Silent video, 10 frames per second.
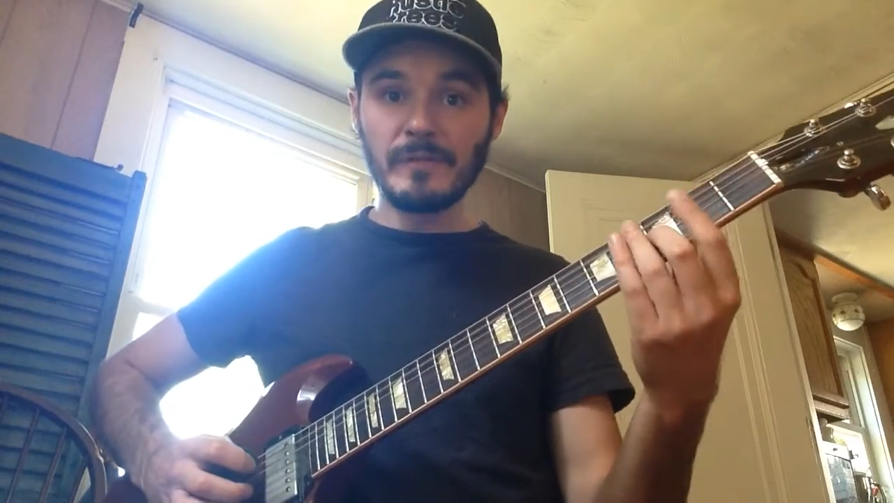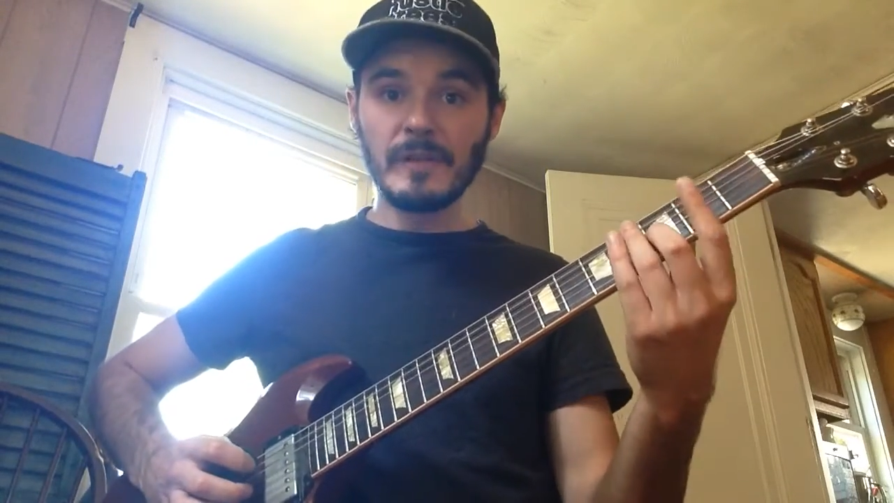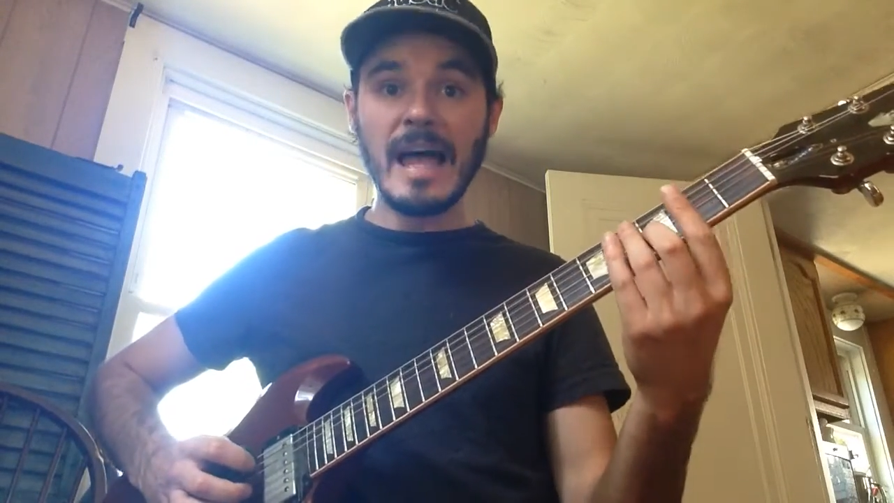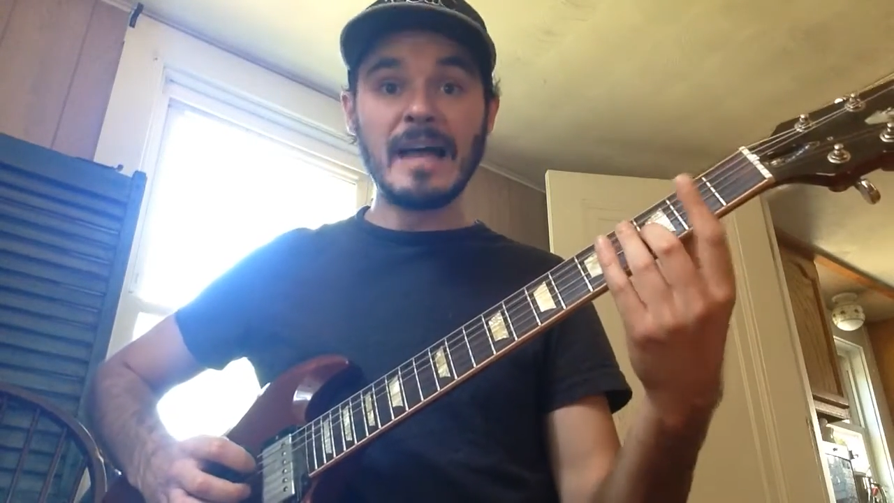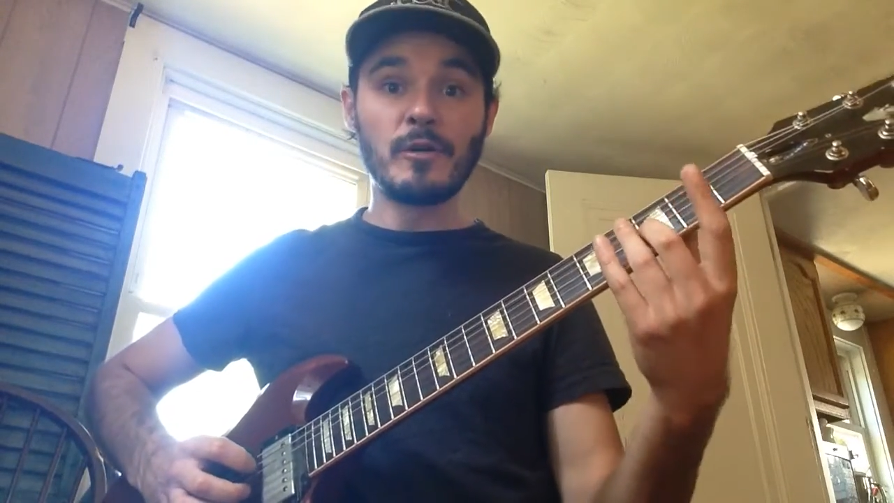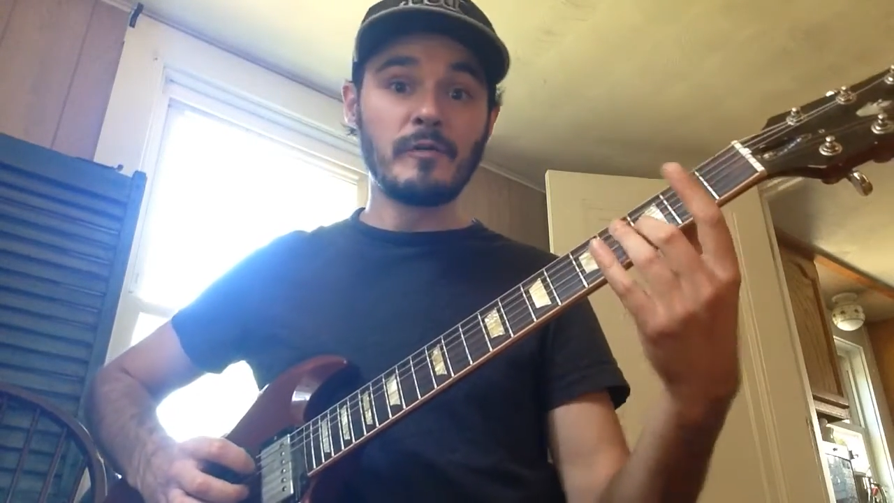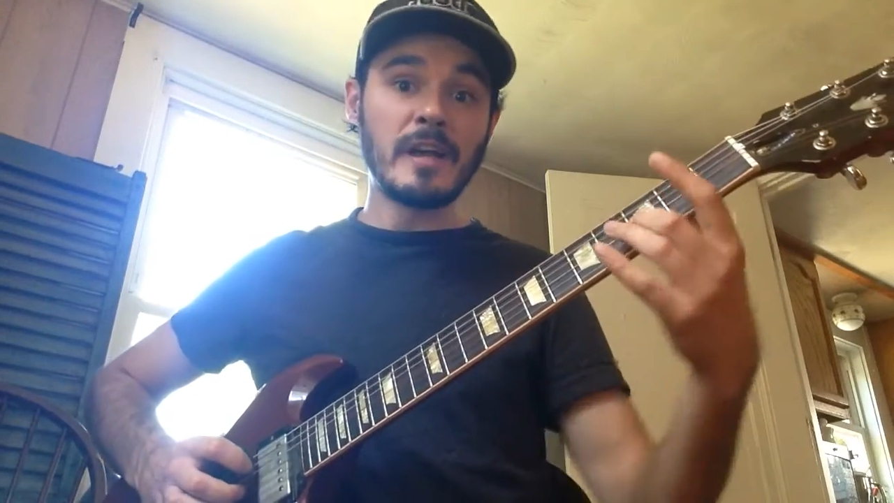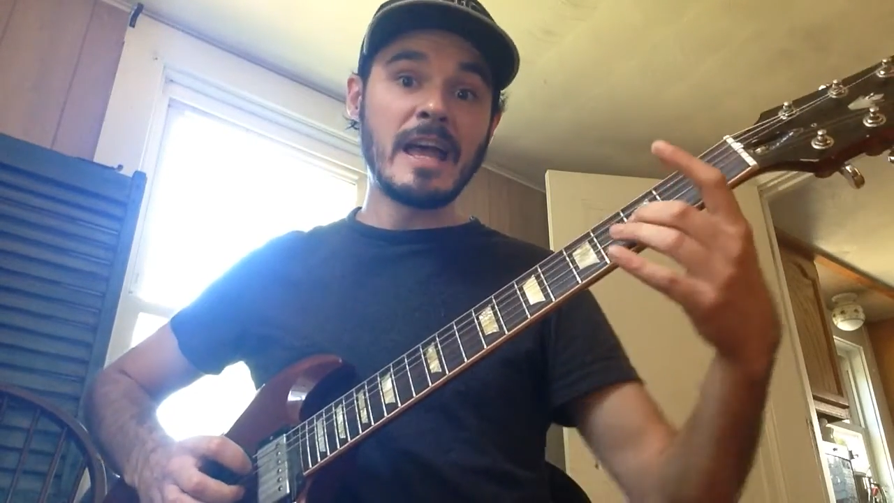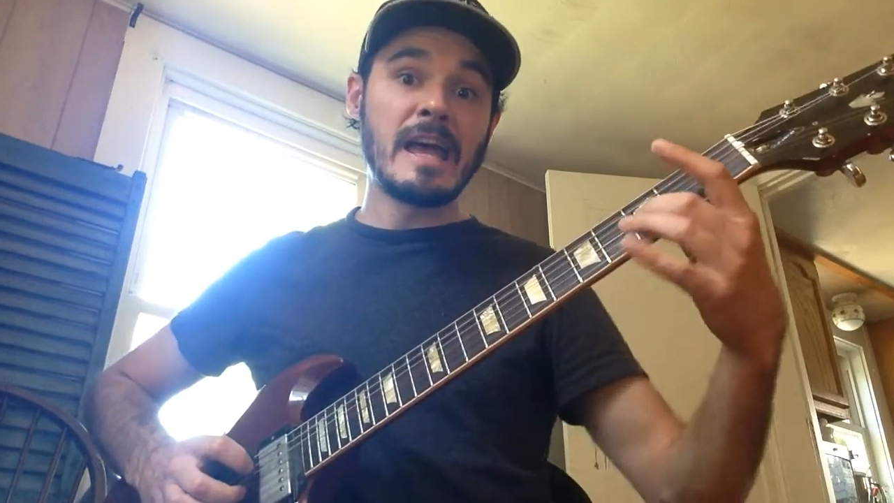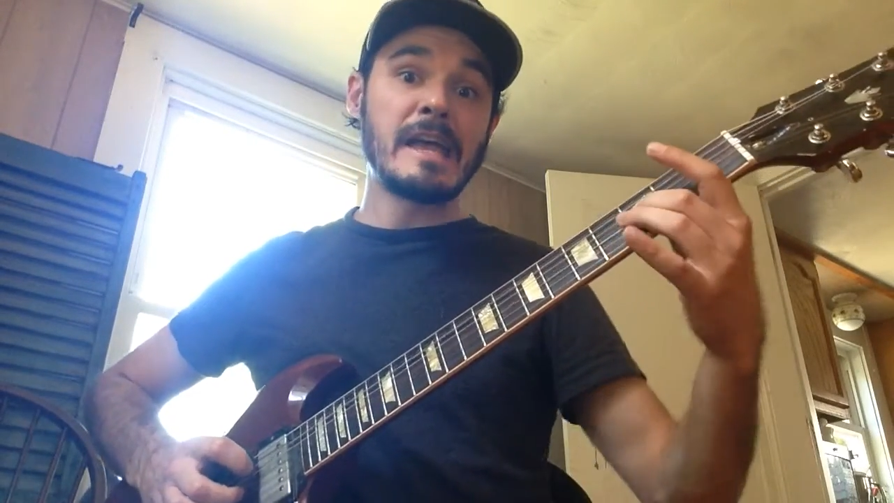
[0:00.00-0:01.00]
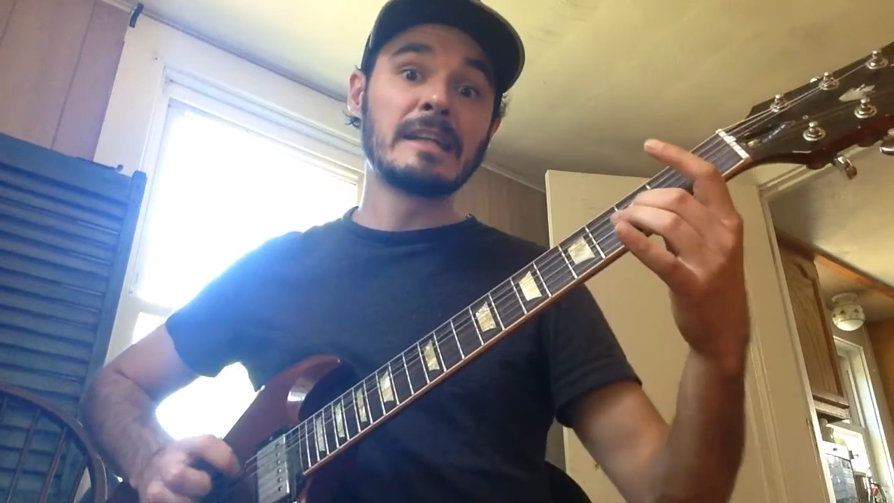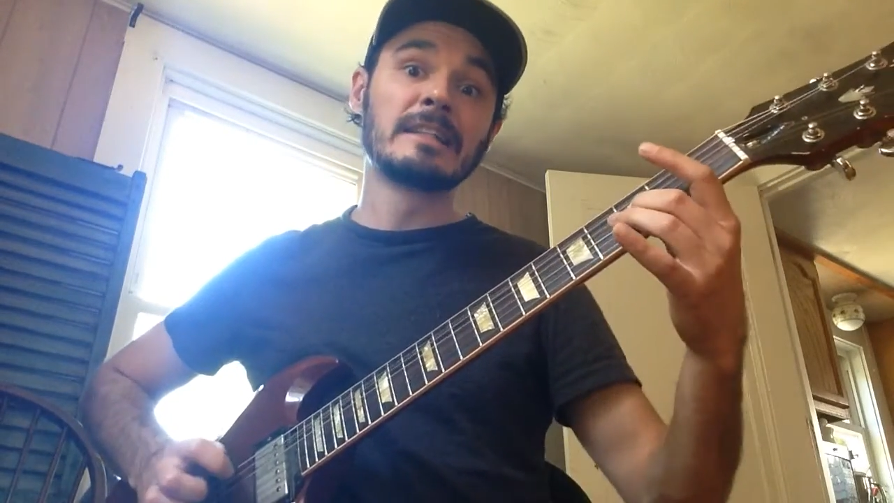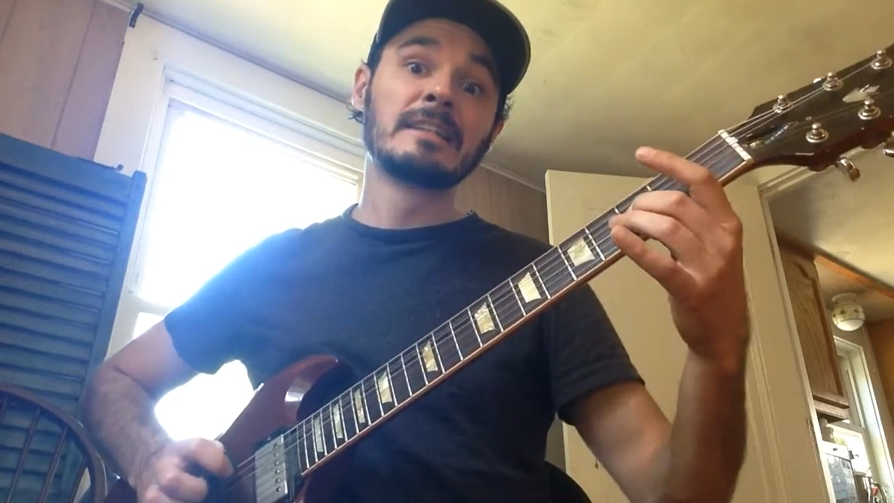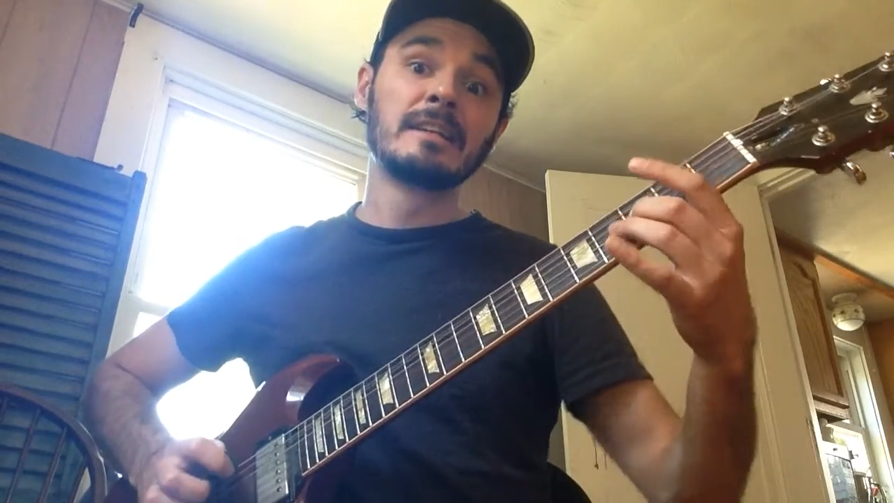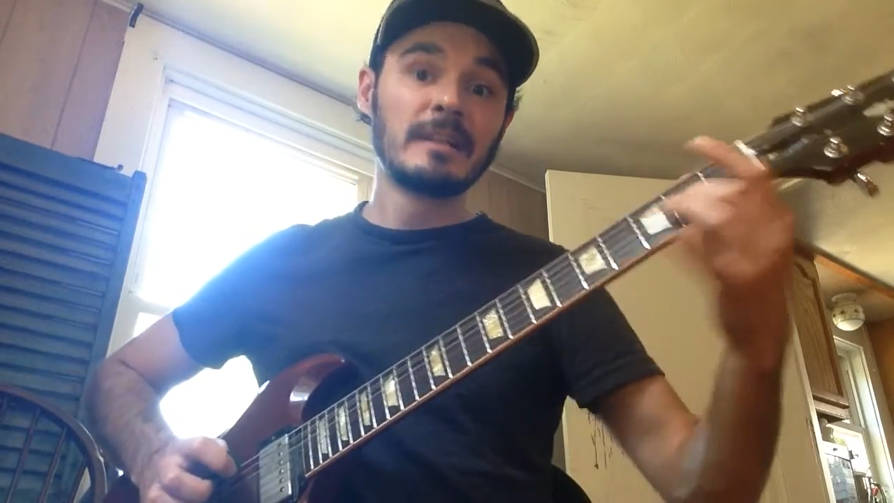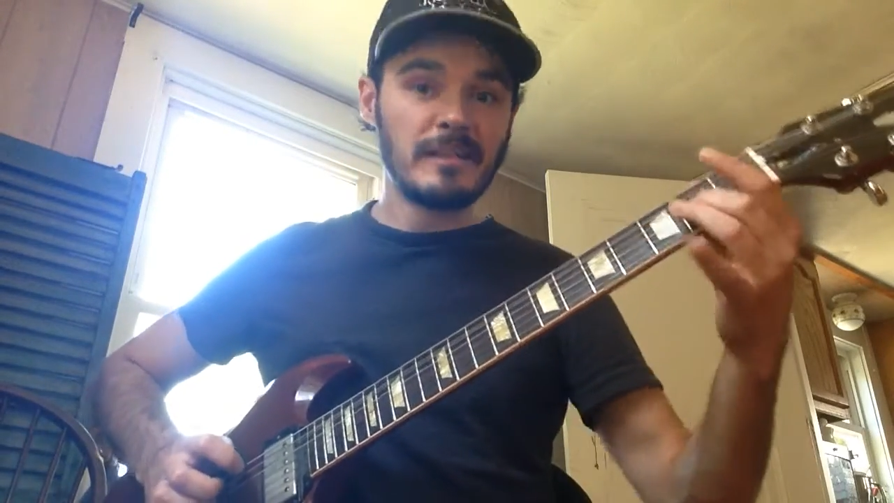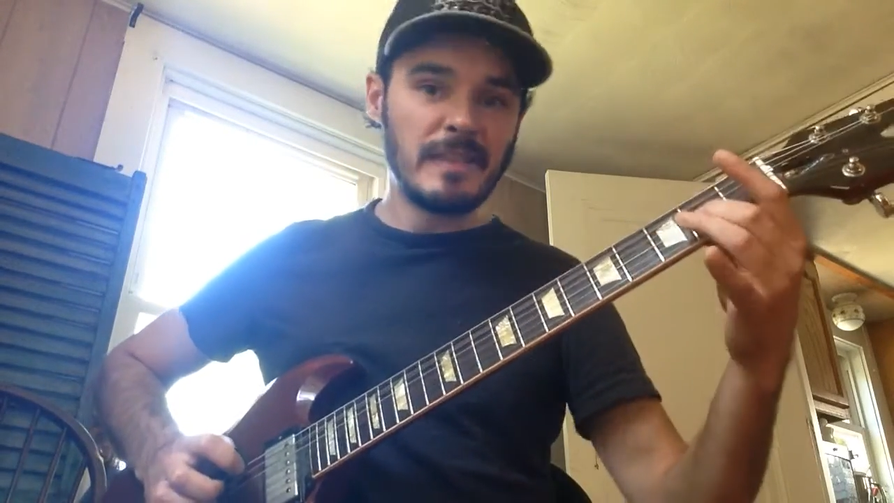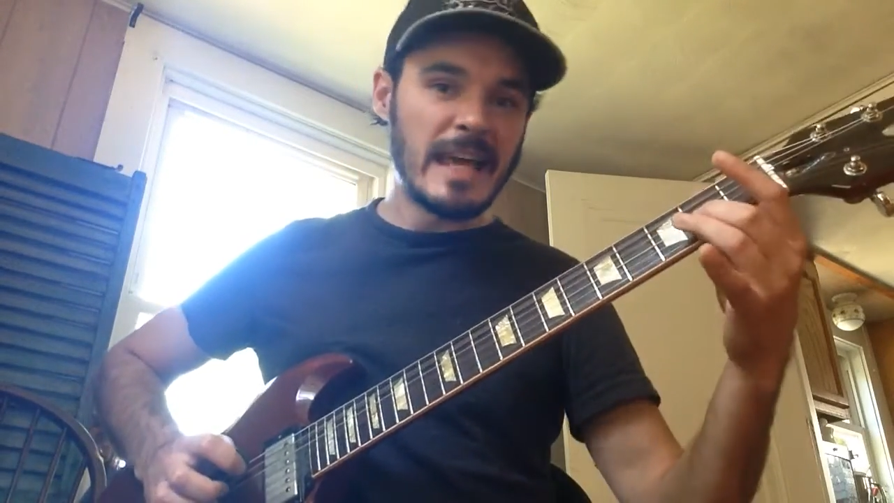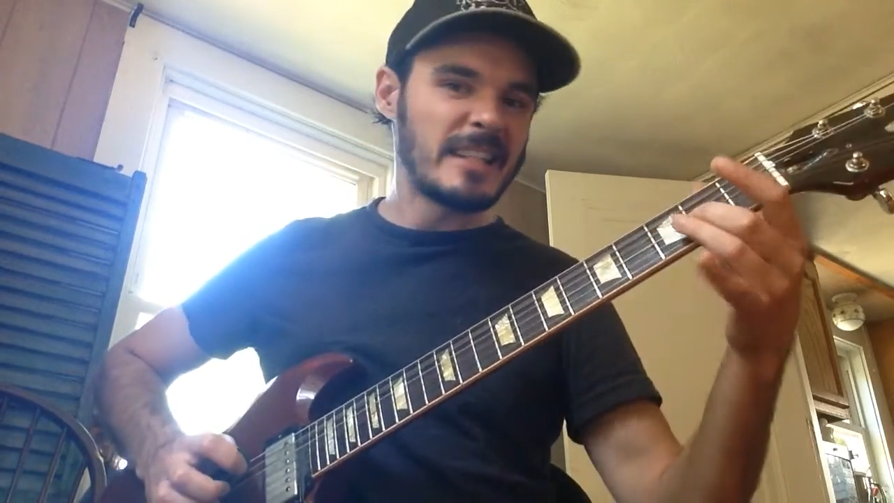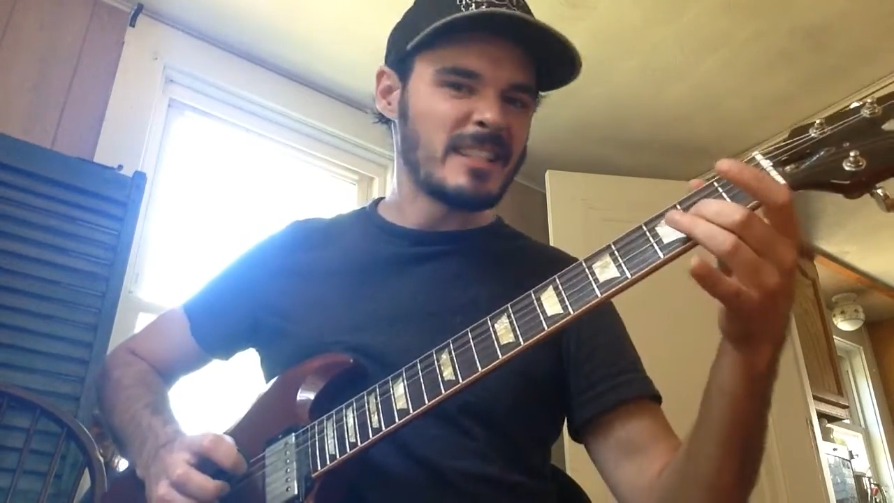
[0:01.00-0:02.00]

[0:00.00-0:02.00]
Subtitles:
flat over A, that